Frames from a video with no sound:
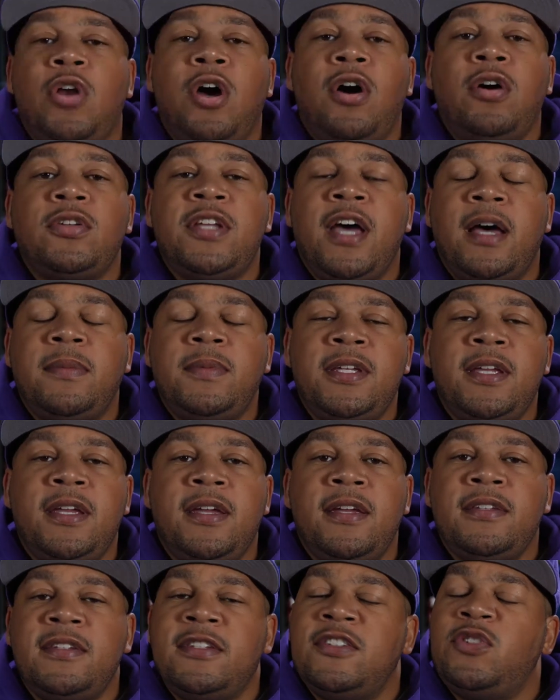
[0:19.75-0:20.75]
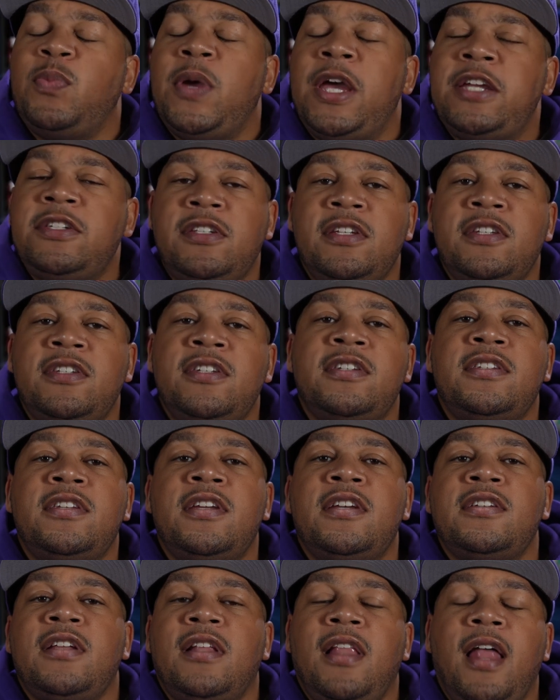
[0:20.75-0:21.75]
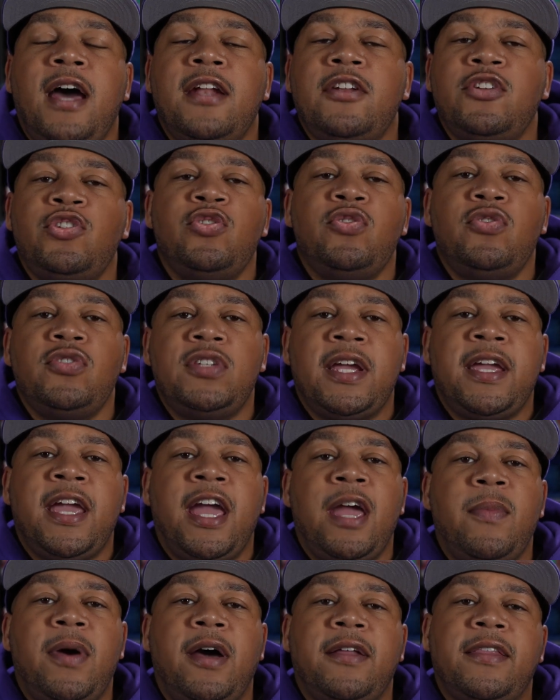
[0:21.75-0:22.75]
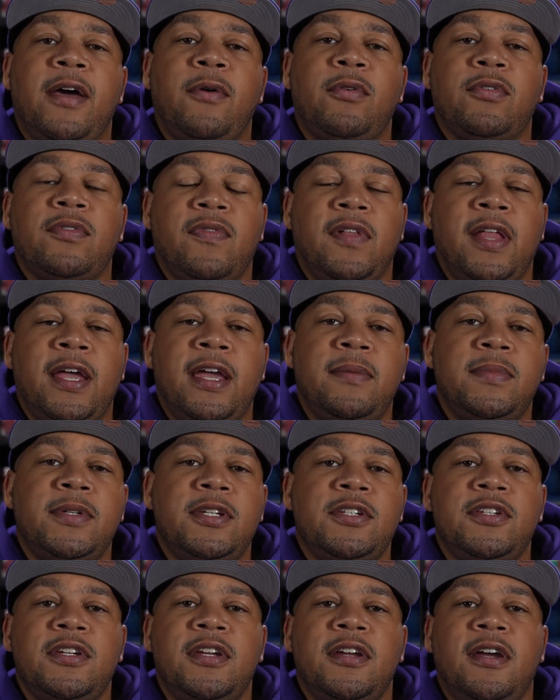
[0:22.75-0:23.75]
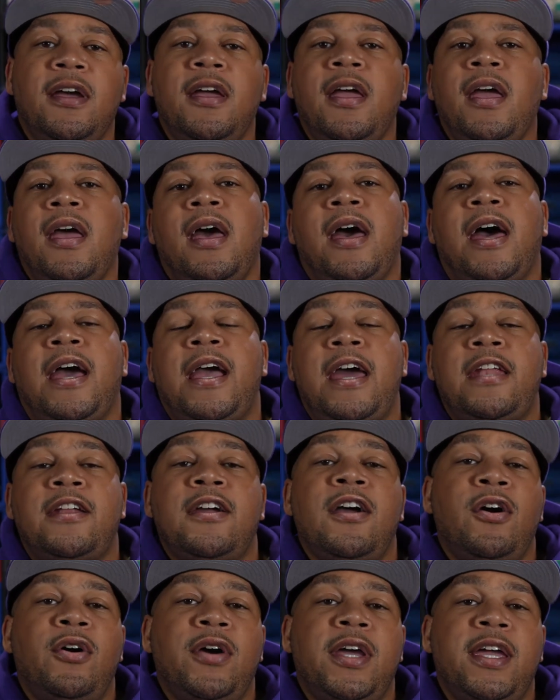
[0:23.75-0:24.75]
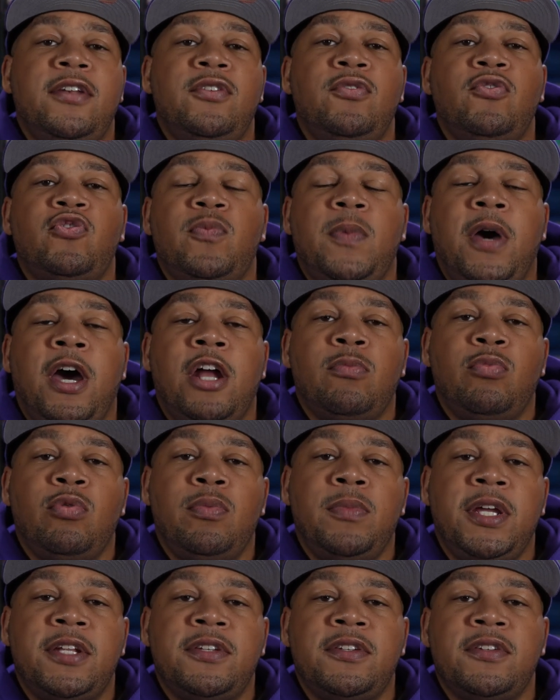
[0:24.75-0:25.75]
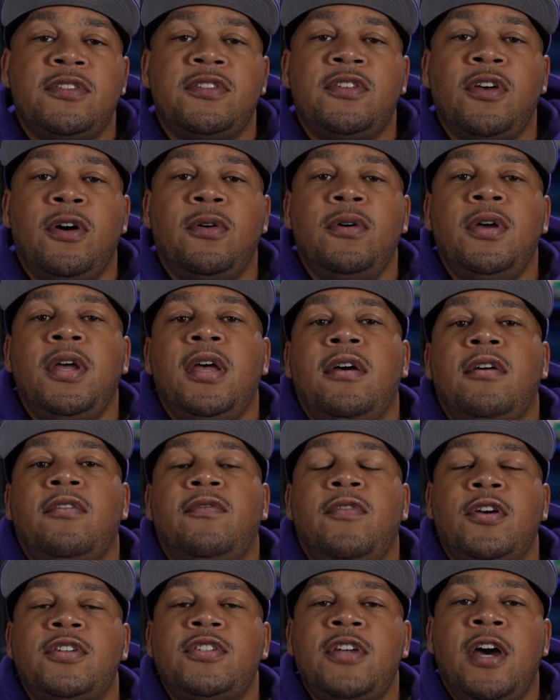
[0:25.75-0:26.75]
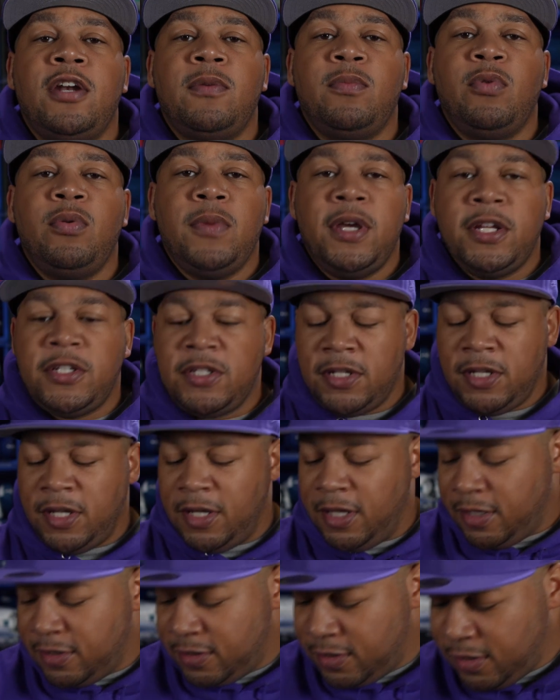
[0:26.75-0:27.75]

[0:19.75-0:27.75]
all top 10s, and especially since there's a lot of shoes that came out that was flame this year, I gotta go ahead and do some honorable mentions. So first honorable mention is